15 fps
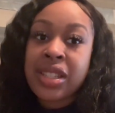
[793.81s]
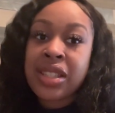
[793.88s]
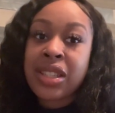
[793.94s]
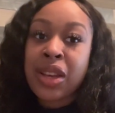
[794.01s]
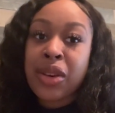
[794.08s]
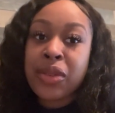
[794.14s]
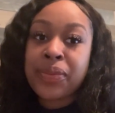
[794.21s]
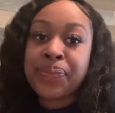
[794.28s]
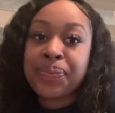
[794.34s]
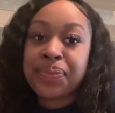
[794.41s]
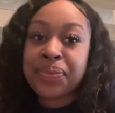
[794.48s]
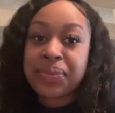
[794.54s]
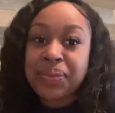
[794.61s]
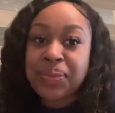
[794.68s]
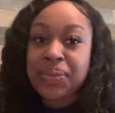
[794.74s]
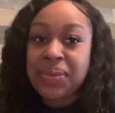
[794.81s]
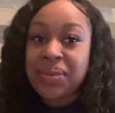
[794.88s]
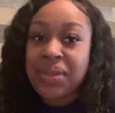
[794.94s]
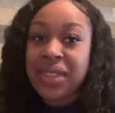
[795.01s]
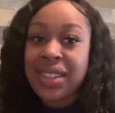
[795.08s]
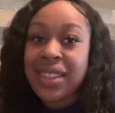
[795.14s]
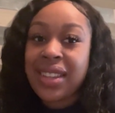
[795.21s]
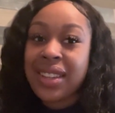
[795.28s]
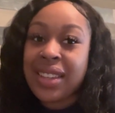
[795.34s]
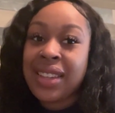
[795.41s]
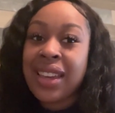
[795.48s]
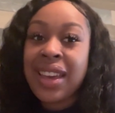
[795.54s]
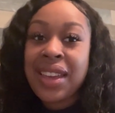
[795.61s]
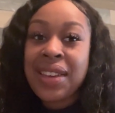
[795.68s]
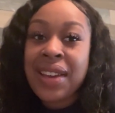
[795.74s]
So,
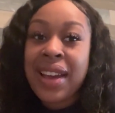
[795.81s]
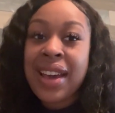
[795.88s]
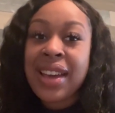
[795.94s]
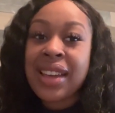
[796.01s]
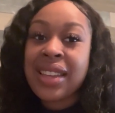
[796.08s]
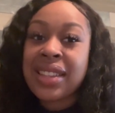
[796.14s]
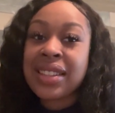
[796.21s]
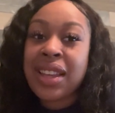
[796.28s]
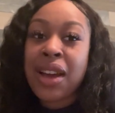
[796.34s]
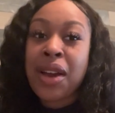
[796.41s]
yeah, you guys.